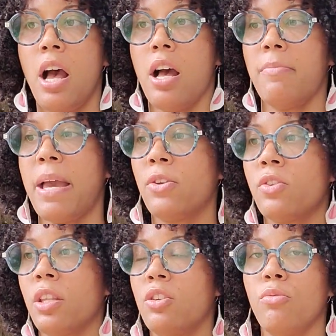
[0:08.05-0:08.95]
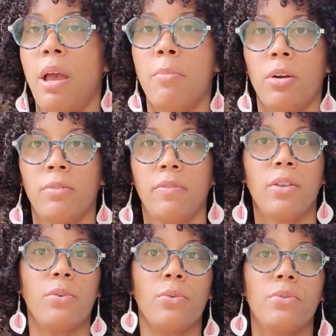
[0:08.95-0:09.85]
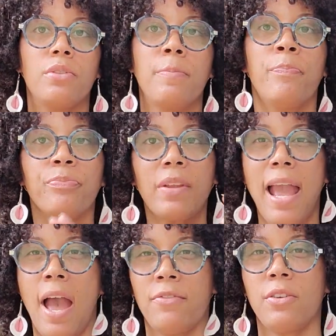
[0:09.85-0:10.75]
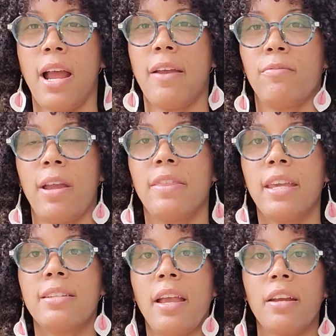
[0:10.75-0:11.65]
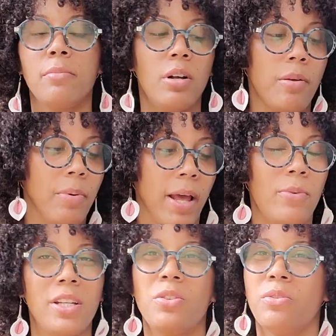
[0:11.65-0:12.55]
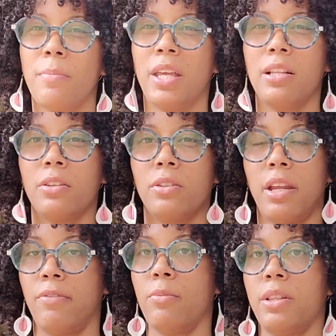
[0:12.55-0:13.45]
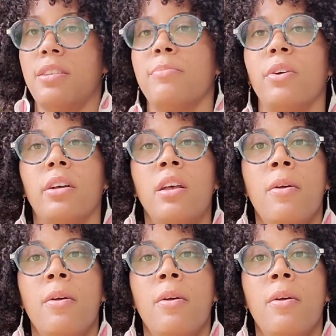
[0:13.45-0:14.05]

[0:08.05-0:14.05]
I usually do my book reviews after I've read the entire book, but I want to do something a little different with this book